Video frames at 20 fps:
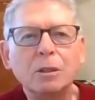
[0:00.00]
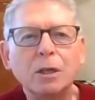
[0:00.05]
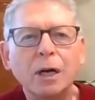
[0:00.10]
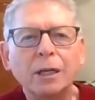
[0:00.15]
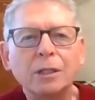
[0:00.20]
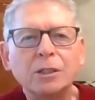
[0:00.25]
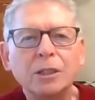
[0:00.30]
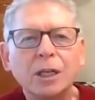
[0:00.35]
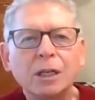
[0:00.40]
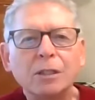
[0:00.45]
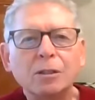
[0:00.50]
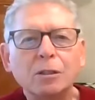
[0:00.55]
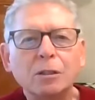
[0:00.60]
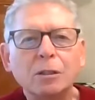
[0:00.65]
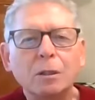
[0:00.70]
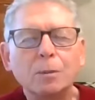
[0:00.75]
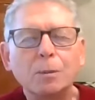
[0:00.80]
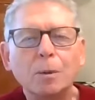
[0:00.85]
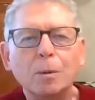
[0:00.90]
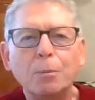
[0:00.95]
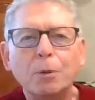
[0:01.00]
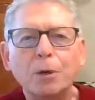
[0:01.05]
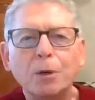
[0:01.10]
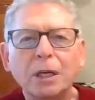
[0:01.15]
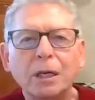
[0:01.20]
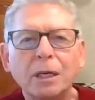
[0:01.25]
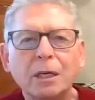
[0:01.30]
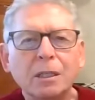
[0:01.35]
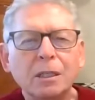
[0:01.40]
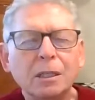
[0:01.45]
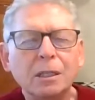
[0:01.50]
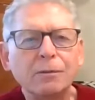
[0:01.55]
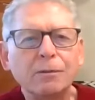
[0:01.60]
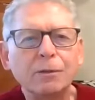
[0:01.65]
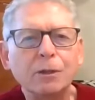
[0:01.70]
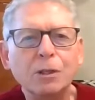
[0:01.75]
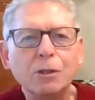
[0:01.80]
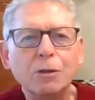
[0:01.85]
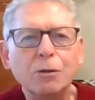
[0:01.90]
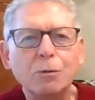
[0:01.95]
uh, chest tube and put in a
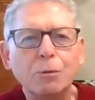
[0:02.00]
different